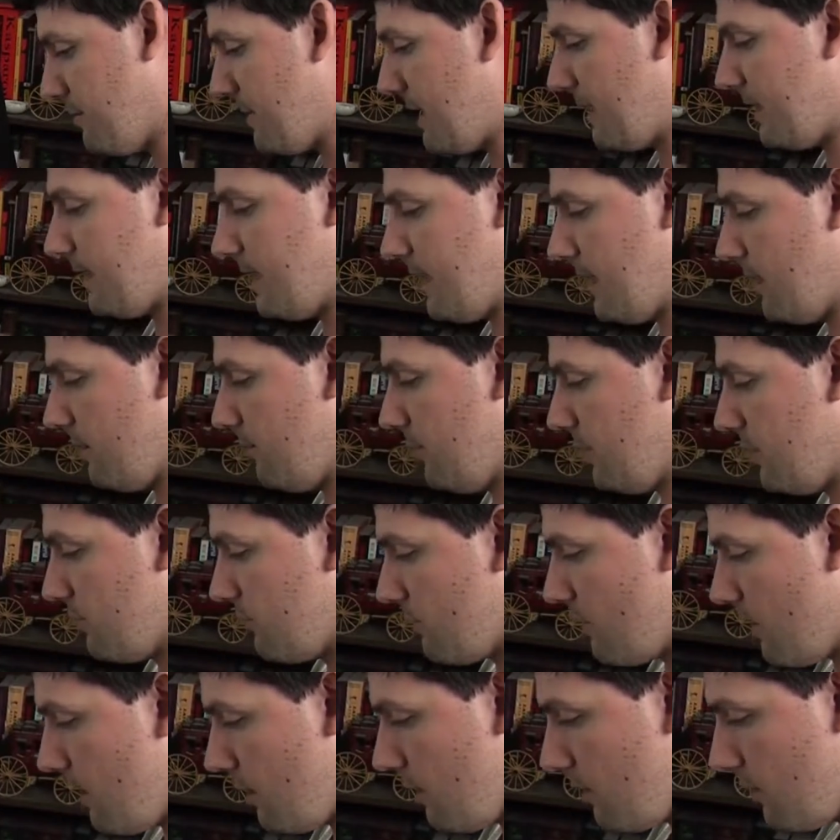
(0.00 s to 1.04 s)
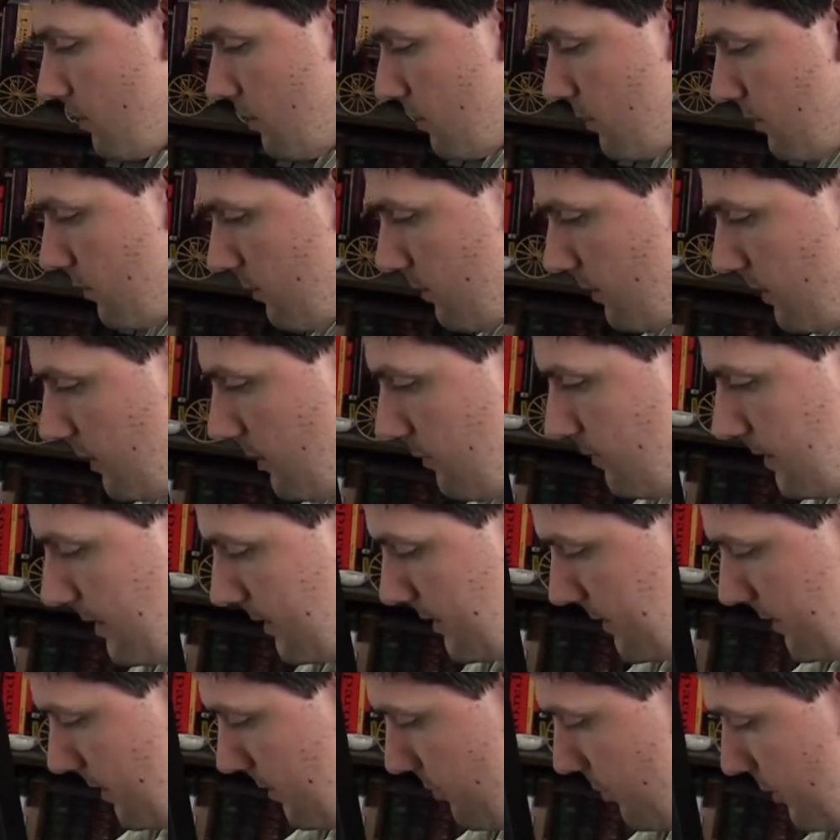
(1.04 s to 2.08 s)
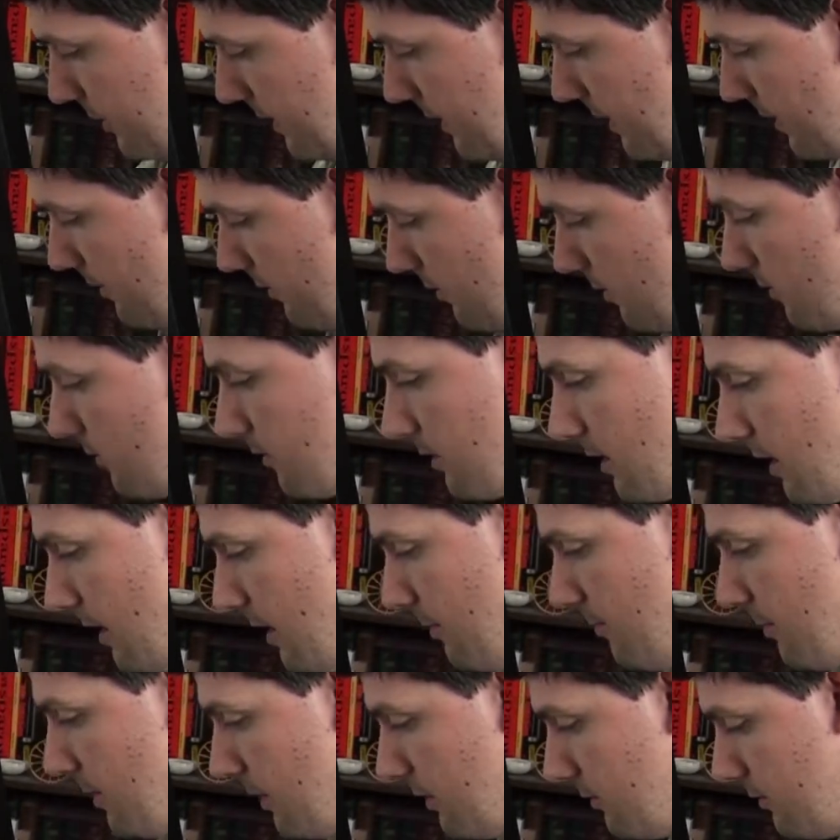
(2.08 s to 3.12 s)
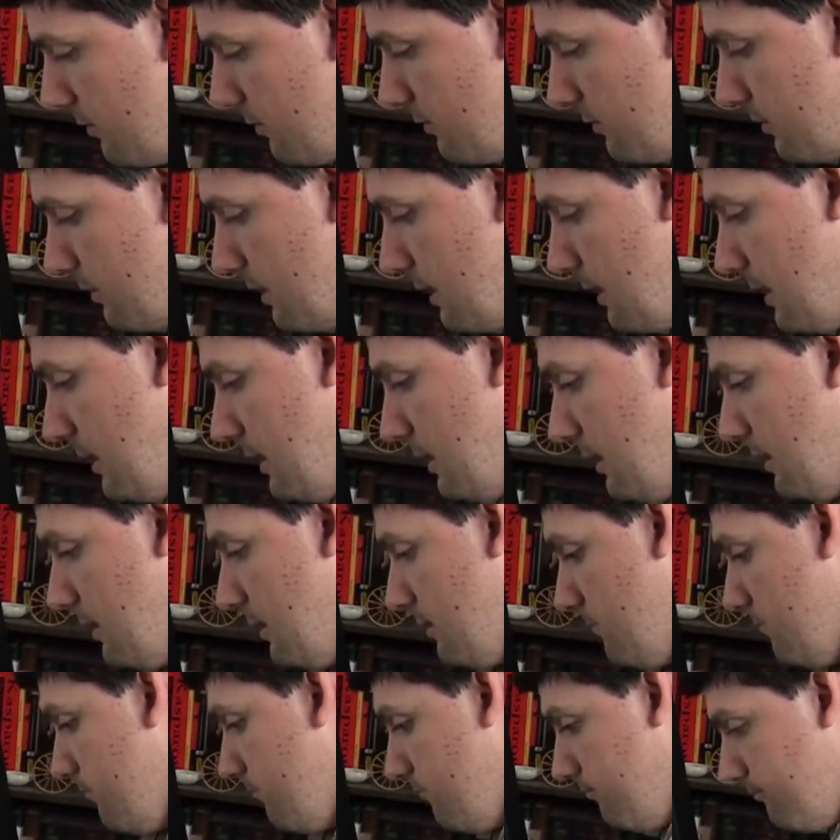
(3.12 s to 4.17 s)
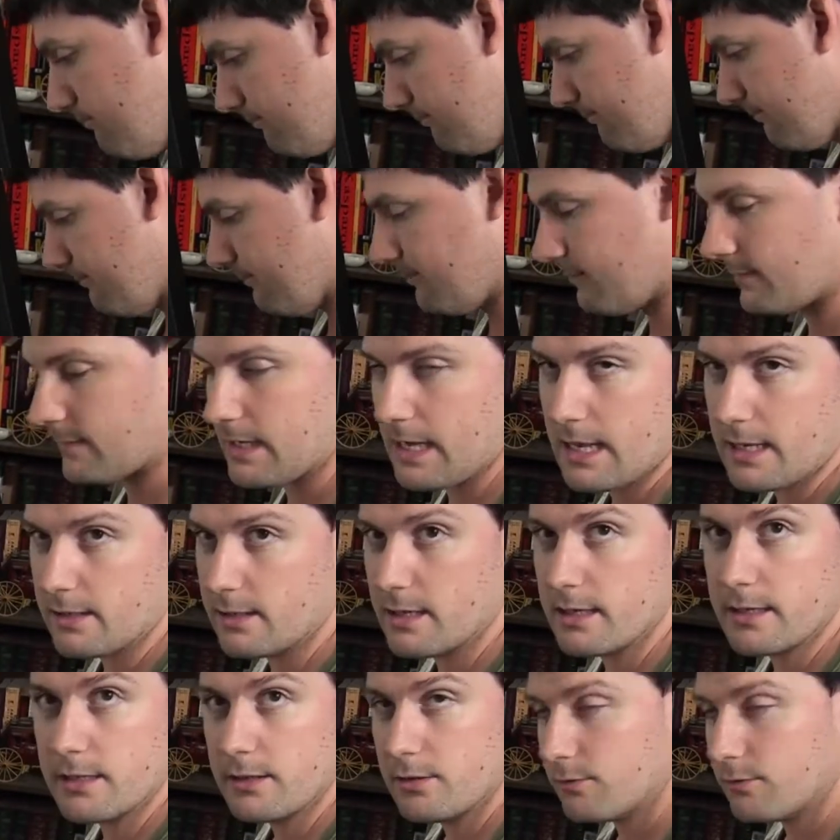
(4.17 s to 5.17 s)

make the enemy stronger, or you get to complete your own combos. And then